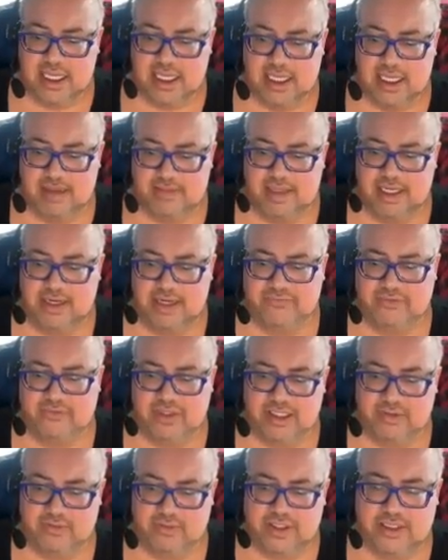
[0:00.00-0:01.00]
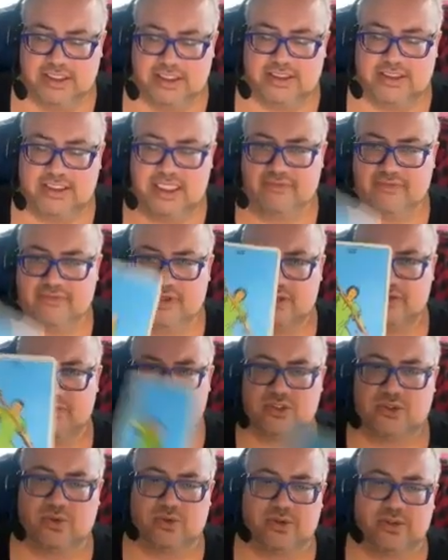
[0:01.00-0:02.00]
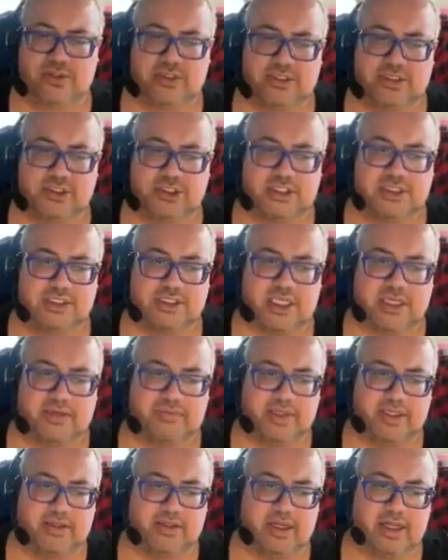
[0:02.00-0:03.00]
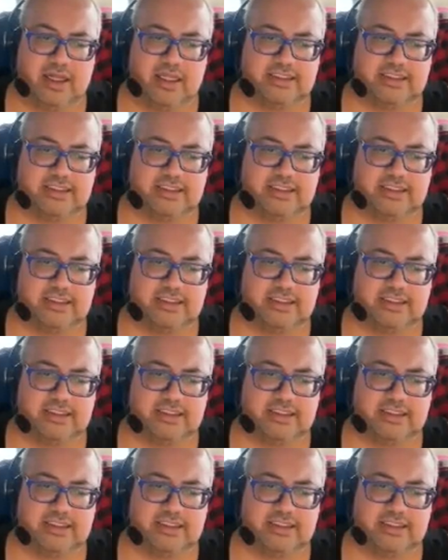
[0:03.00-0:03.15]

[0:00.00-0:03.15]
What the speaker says: And I feel like with the Seven of Swords, she's going to be